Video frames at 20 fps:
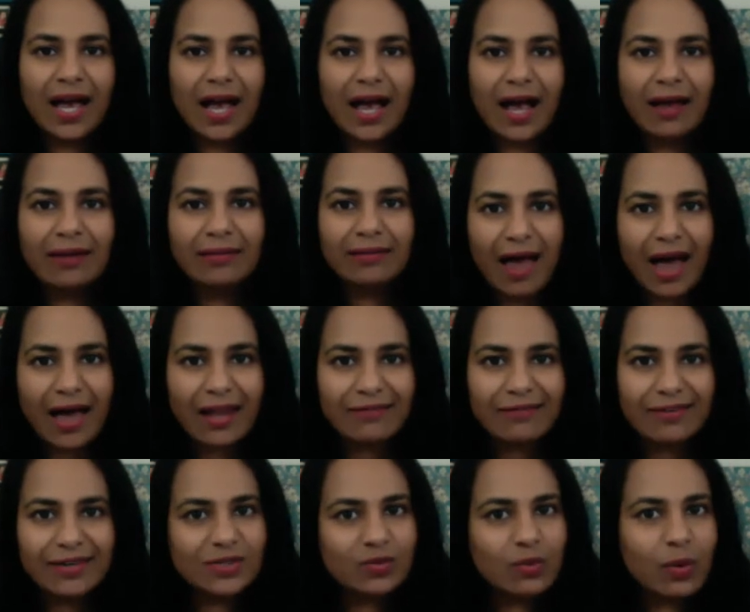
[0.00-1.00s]
A lot of
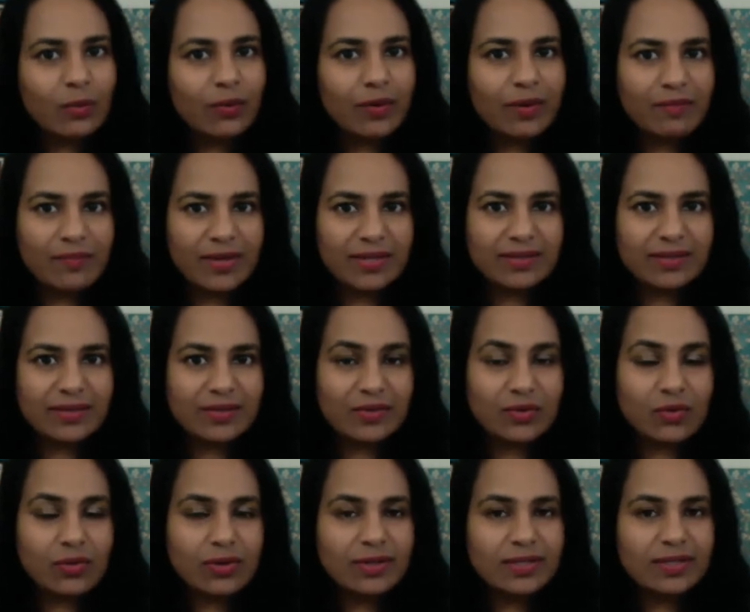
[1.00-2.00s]
us, when we're in business
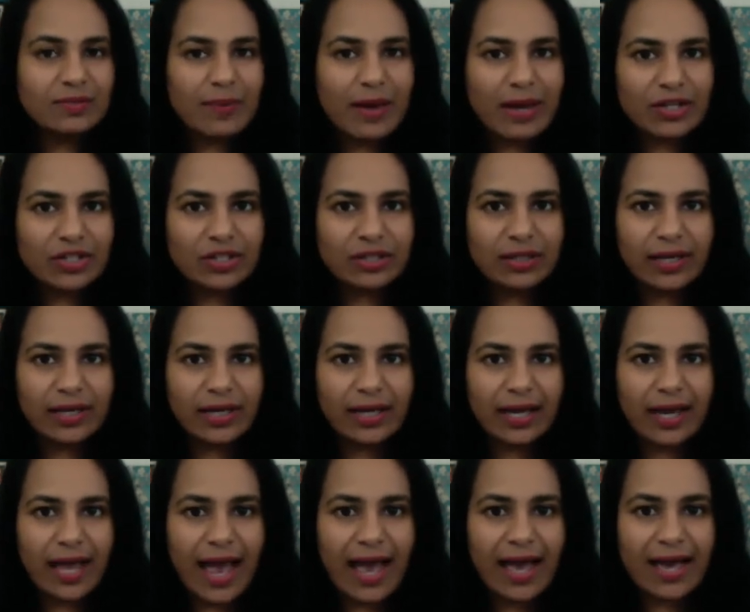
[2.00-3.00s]
school,
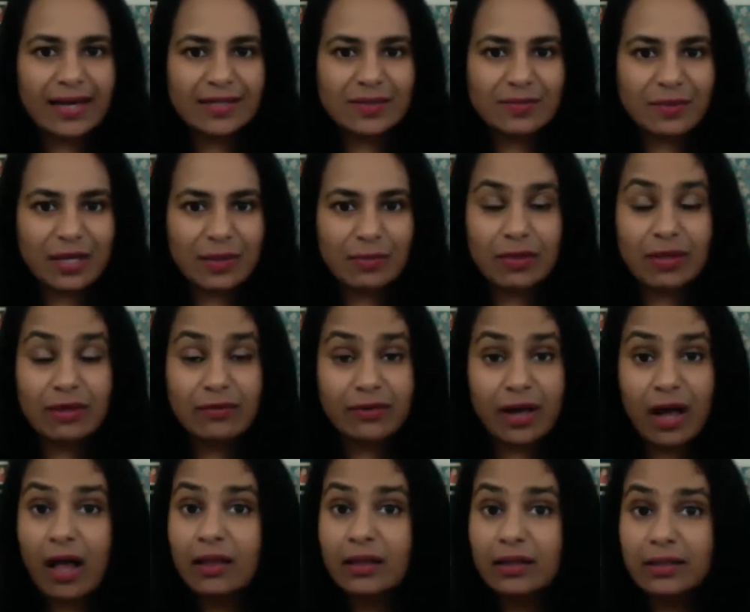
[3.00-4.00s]
especially as people of
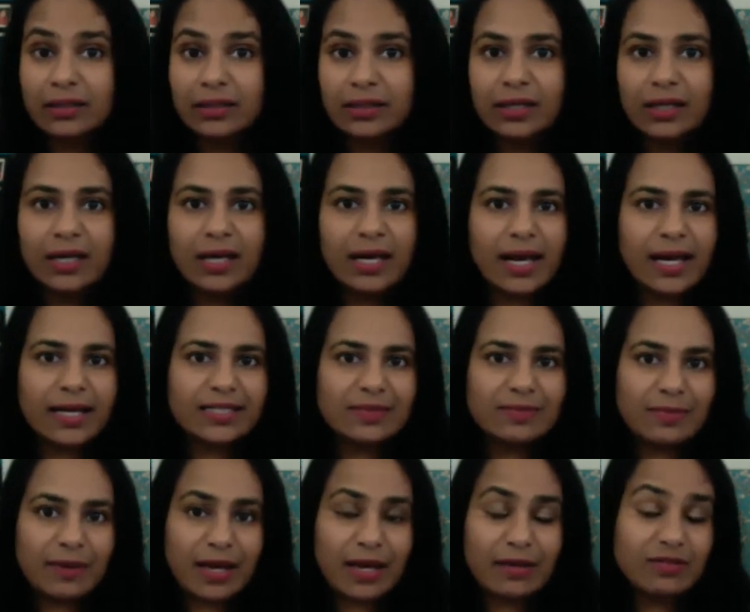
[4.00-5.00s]
color,
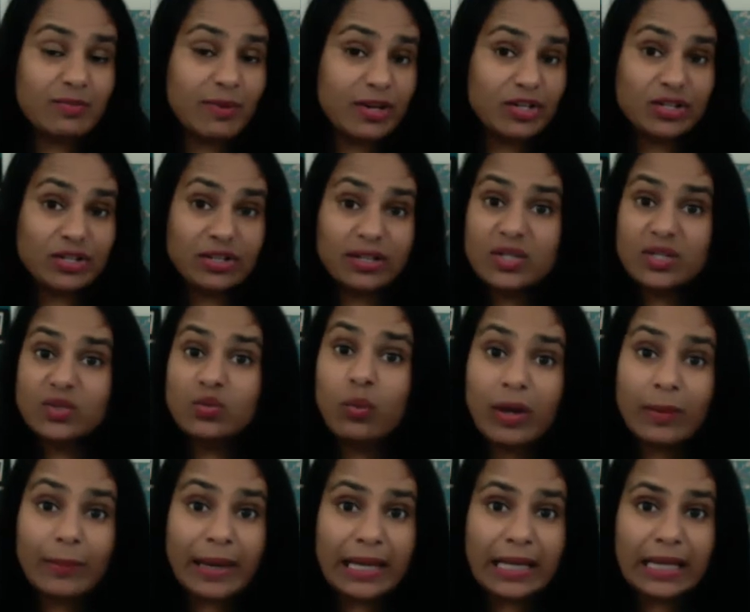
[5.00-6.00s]
especially as
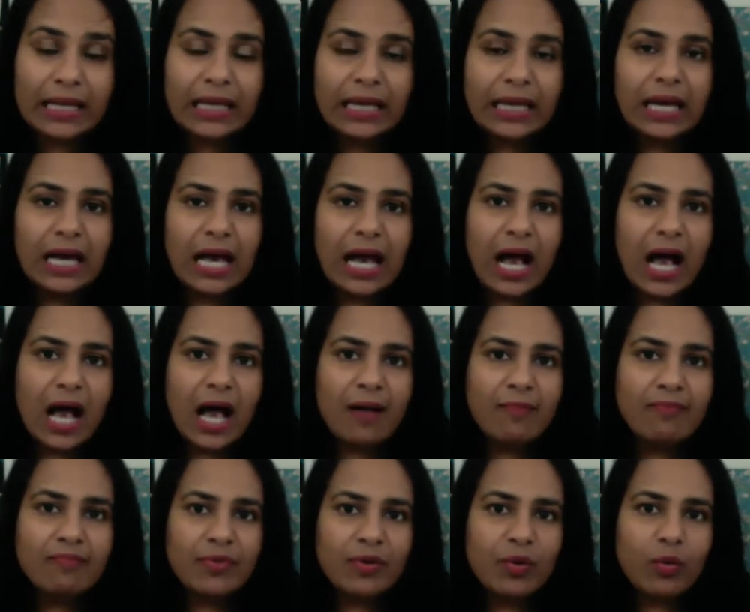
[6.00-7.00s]
women,
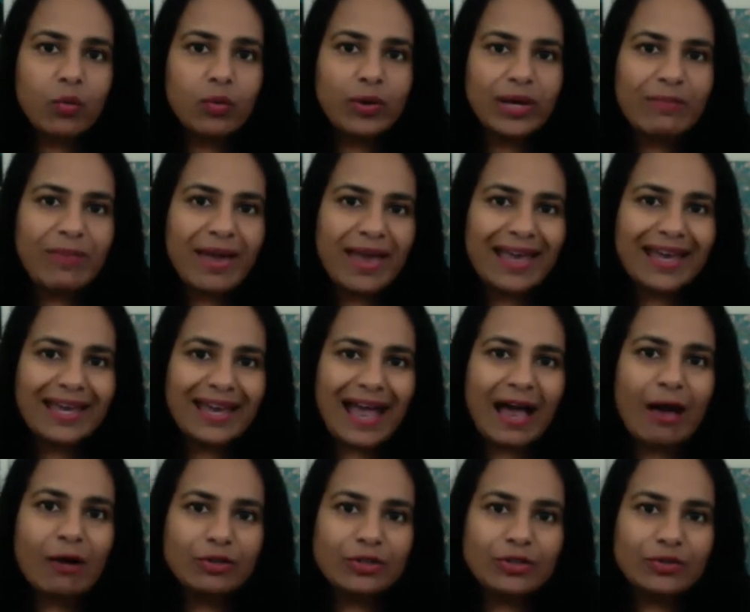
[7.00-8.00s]
we may
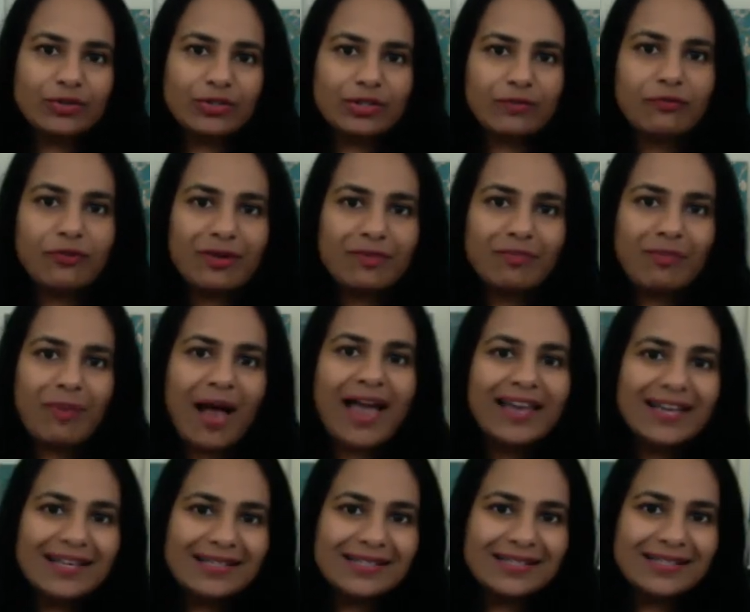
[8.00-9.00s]
encounter different
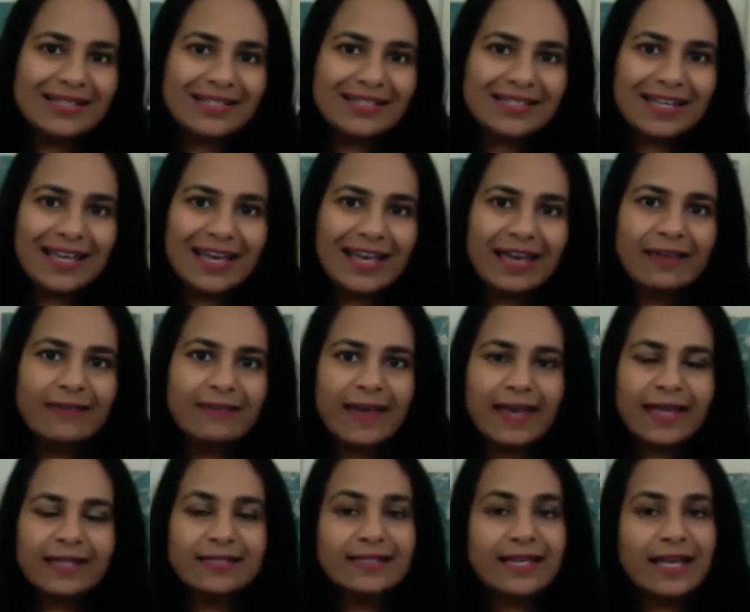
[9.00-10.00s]
biases
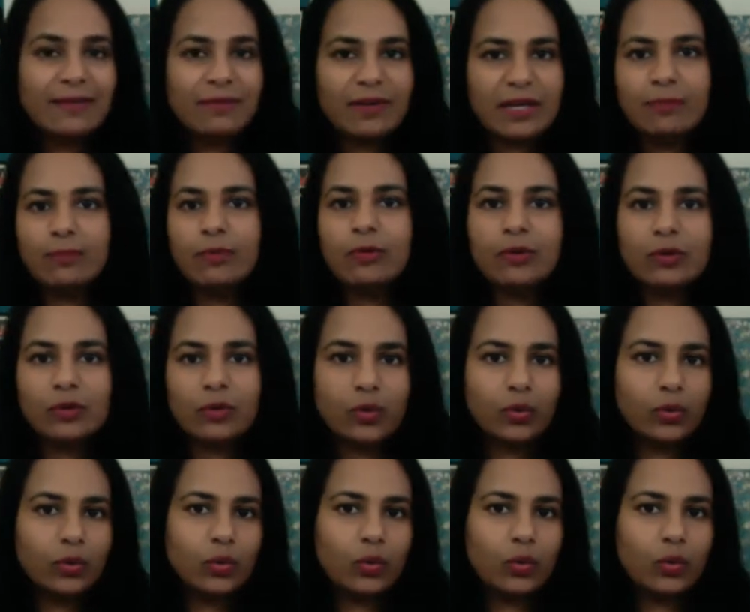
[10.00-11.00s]
than, say, people
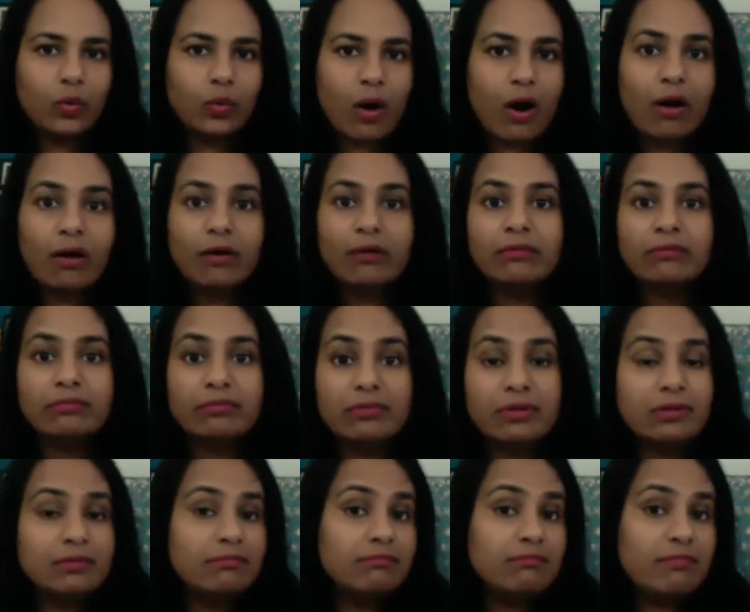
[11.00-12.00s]
who are
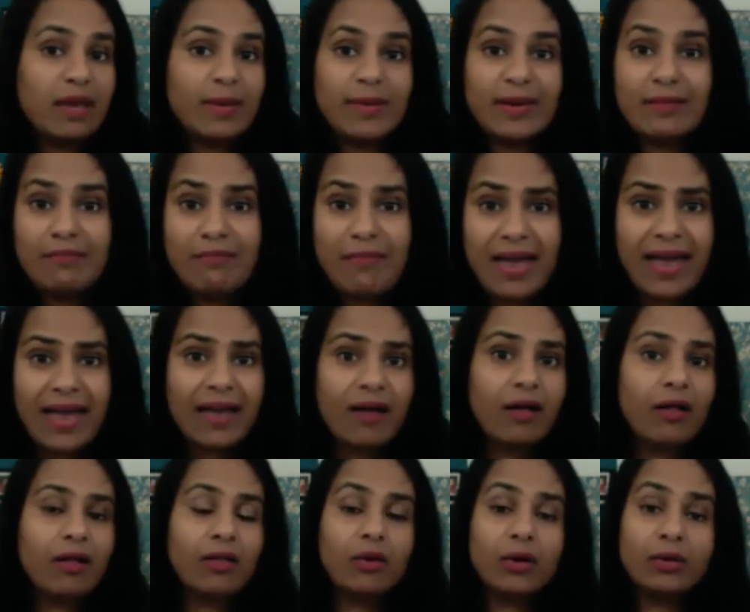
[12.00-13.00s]
maybe a
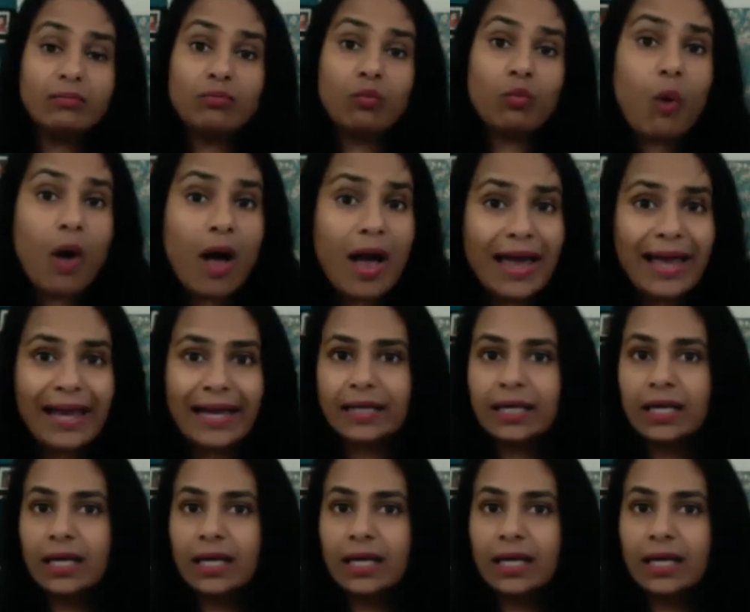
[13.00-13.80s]
male and white